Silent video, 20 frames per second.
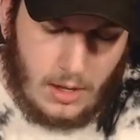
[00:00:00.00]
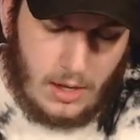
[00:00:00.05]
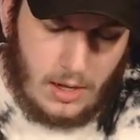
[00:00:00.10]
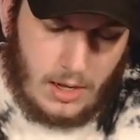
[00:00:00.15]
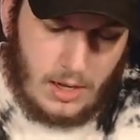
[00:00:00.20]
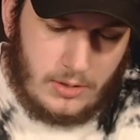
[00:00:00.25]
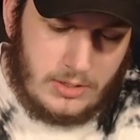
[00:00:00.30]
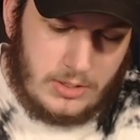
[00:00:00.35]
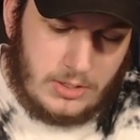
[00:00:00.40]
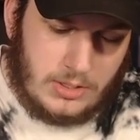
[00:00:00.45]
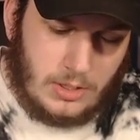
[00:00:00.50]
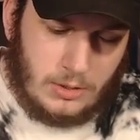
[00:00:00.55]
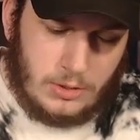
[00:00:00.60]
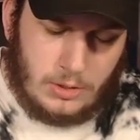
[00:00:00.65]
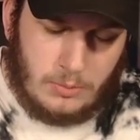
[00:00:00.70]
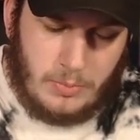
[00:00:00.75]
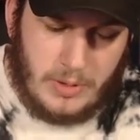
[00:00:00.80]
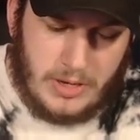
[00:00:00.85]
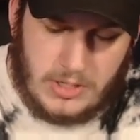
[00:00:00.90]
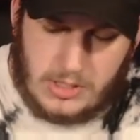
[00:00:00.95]
These cards
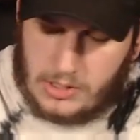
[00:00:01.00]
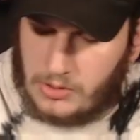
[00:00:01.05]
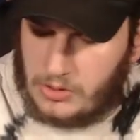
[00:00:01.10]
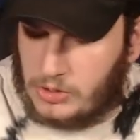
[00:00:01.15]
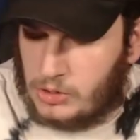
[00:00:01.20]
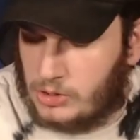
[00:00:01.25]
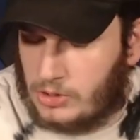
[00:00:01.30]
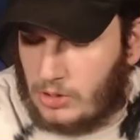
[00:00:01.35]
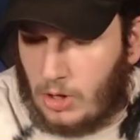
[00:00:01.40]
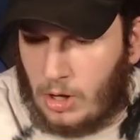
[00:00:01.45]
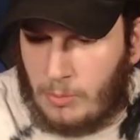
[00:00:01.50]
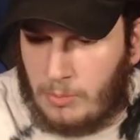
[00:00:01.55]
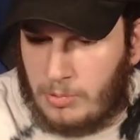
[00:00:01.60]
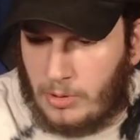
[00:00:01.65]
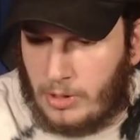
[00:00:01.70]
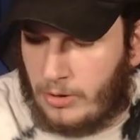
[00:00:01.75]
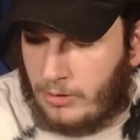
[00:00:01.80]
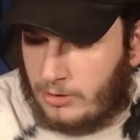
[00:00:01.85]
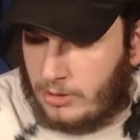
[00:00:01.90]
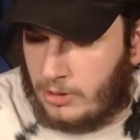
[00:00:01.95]
are basically just all
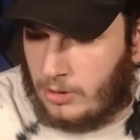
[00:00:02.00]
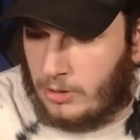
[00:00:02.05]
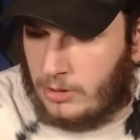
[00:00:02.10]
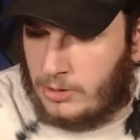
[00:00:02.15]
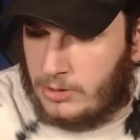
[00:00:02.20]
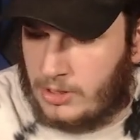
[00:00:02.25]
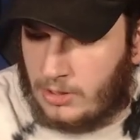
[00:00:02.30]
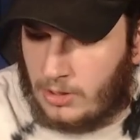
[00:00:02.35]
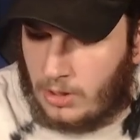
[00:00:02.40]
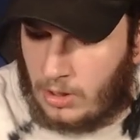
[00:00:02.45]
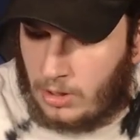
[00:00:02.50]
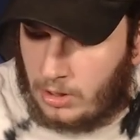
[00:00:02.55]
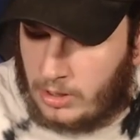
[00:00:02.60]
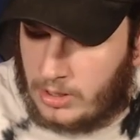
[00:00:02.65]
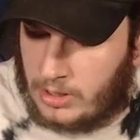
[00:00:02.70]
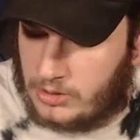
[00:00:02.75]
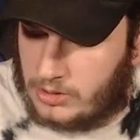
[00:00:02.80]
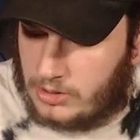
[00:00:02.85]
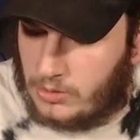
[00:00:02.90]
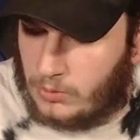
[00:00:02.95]
blowout cards and all
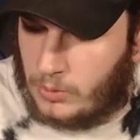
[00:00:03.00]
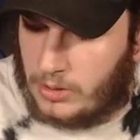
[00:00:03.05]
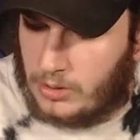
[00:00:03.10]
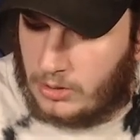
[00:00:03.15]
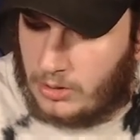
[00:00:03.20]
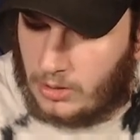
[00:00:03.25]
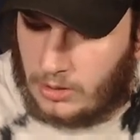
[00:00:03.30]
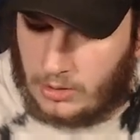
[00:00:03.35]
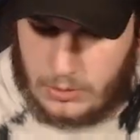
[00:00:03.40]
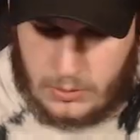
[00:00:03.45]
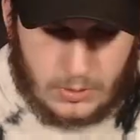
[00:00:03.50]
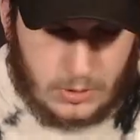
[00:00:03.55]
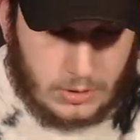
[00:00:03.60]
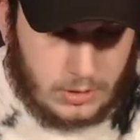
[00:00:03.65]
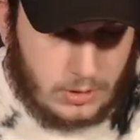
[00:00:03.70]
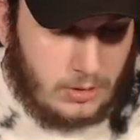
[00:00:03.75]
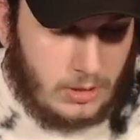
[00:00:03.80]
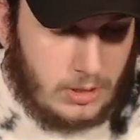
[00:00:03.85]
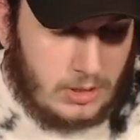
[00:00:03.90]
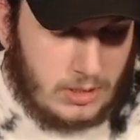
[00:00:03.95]
insta win cards, which are
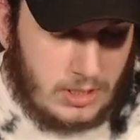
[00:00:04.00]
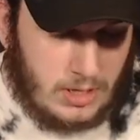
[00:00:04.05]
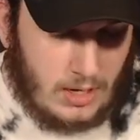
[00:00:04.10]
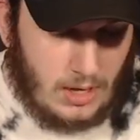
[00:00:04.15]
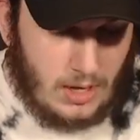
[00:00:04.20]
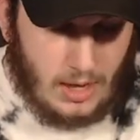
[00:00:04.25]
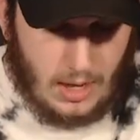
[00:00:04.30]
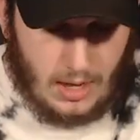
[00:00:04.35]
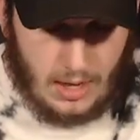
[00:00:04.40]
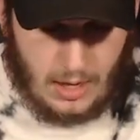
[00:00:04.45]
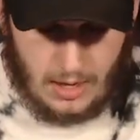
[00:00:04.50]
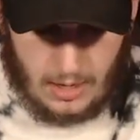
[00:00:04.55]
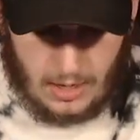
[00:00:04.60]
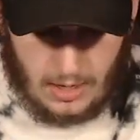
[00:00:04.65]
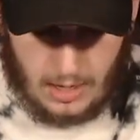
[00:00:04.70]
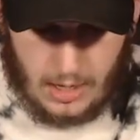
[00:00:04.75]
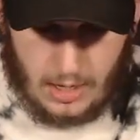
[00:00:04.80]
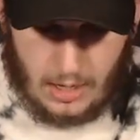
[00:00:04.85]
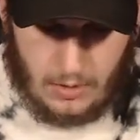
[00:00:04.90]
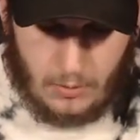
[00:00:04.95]
crazy.
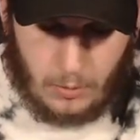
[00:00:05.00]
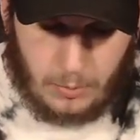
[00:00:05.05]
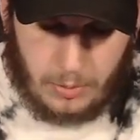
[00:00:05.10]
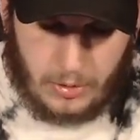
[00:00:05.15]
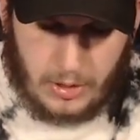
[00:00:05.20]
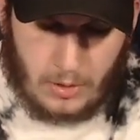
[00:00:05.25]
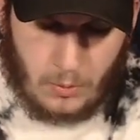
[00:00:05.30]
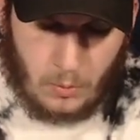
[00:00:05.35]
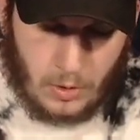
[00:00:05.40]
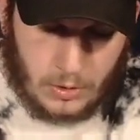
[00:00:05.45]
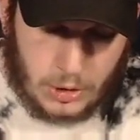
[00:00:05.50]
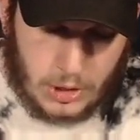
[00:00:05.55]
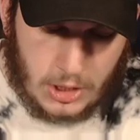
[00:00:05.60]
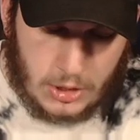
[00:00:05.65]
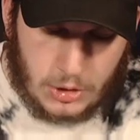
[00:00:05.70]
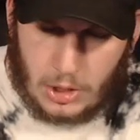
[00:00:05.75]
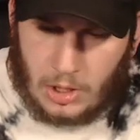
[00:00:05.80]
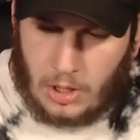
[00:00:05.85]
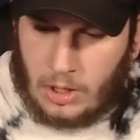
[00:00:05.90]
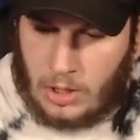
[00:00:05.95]
We're playing one
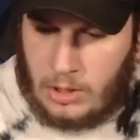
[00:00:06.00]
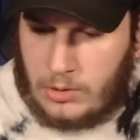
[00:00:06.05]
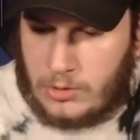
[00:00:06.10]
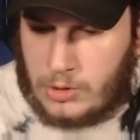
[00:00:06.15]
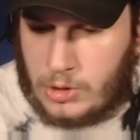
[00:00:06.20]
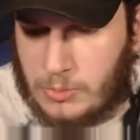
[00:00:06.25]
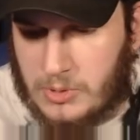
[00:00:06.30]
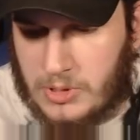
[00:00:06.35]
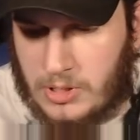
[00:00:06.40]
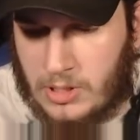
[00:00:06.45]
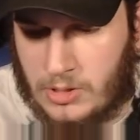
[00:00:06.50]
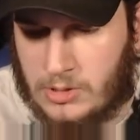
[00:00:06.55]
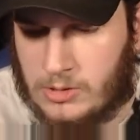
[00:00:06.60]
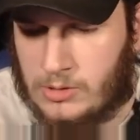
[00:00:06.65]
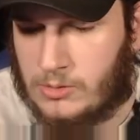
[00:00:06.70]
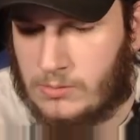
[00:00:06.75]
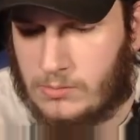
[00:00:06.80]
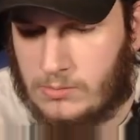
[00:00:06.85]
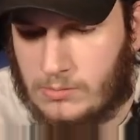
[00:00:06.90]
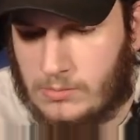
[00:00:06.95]
Change of Heart just
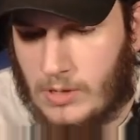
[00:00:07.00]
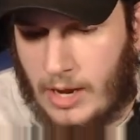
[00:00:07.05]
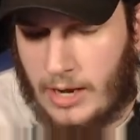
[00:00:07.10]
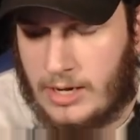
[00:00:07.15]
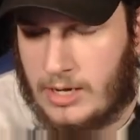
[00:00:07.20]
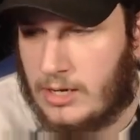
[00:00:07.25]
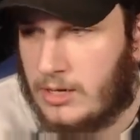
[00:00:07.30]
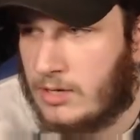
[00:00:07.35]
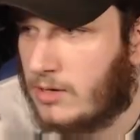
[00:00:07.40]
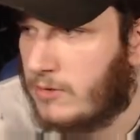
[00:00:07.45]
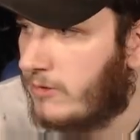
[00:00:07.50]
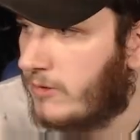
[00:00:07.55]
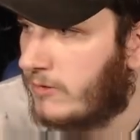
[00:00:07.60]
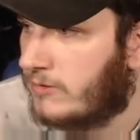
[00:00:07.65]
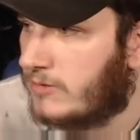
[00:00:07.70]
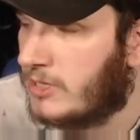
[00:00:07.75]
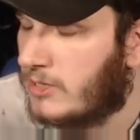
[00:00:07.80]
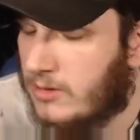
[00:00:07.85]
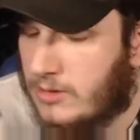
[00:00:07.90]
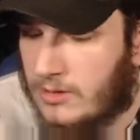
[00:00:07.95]
because I needed a
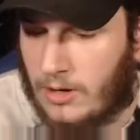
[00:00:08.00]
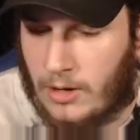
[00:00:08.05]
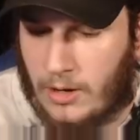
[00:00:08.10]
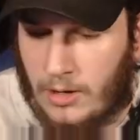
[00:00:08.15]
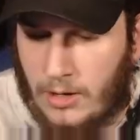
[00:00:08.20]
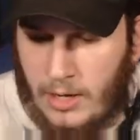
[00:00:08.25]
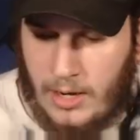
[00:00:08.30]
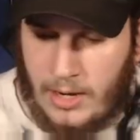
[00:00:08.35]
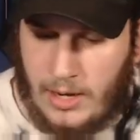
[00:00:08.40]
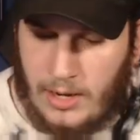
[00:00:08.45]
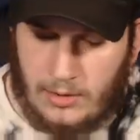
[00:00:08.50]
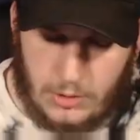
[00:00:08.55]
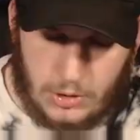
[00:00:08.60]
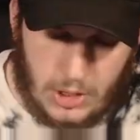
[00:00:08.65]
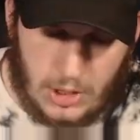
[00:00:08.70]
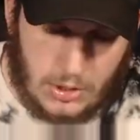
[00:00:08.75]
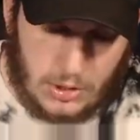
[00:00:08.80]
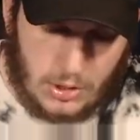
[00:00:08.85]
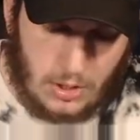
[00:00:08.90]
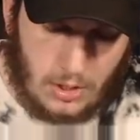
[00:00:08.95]
15th card, and
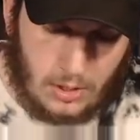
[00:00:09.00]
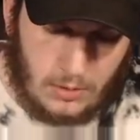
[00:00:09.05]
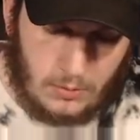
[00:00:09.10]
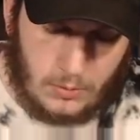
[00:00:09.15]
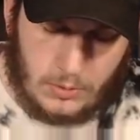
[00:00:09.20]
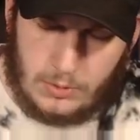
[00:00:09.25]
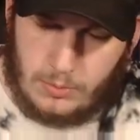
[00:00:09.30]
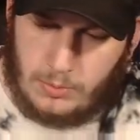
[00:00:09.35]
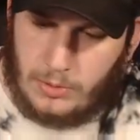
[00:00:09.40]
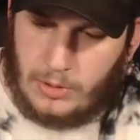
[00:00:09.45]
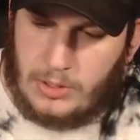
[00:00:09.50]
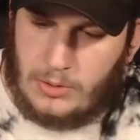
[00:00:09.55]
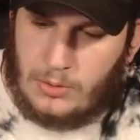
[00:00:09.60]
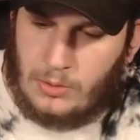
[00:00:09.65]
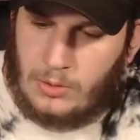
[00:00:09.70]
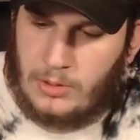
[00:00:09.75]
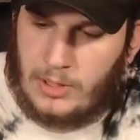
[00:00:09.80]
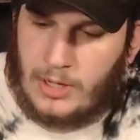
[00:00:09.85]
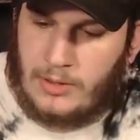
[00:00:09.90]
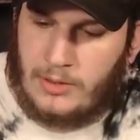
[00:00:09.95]
Change of Heart was pretty
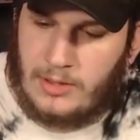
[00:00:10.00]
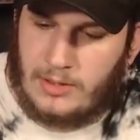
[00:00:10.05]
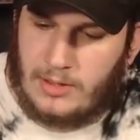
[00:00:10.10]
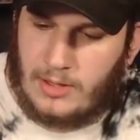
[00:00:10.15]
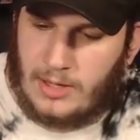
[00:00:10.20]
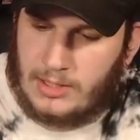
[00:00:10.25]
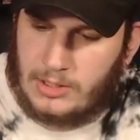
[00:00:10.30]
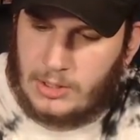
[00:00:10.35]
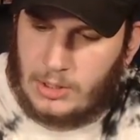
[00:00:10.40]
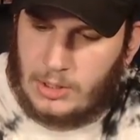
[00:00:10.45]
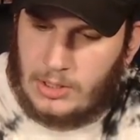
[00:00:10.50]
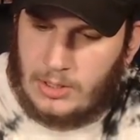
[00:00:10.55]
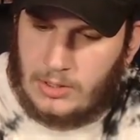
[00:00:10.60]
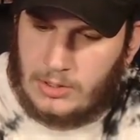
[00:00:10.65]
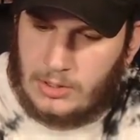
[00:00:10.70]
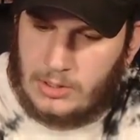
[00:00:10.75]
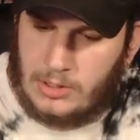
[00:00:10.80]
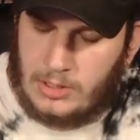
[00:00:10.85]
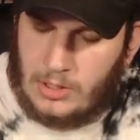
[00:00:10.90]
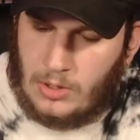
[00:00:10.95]
cool. I think that actually
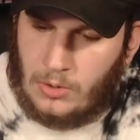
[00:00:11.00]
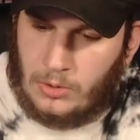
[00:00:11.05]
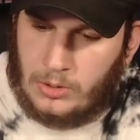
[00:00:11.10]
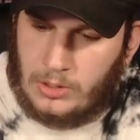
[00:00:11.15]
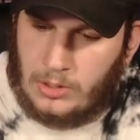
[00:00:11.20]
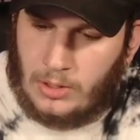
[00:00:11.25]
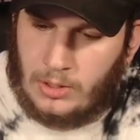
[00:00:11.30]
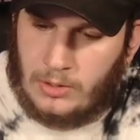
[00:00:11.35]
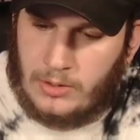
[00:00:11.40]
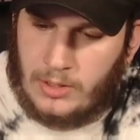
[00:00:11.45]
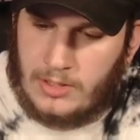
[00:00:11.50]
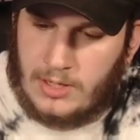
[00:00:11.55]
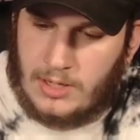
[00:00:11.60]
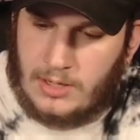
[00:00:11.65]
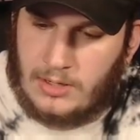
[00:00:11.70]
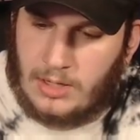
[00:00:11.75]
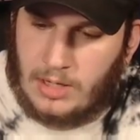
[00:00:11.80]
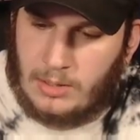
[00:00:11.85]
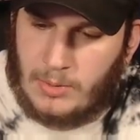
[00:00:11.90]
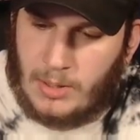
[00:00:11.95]
this is the only card that
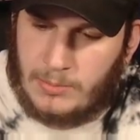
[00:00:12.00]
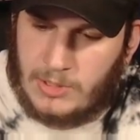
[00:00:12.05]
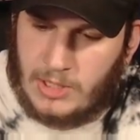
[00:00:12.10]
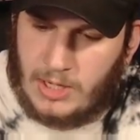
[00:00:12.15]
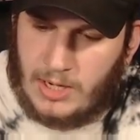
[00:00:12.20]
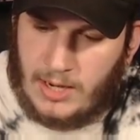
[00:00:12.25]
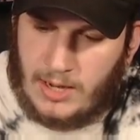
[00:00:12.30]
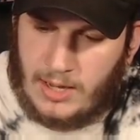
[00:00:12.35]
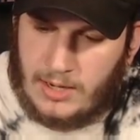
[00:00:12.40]
didn't come up today.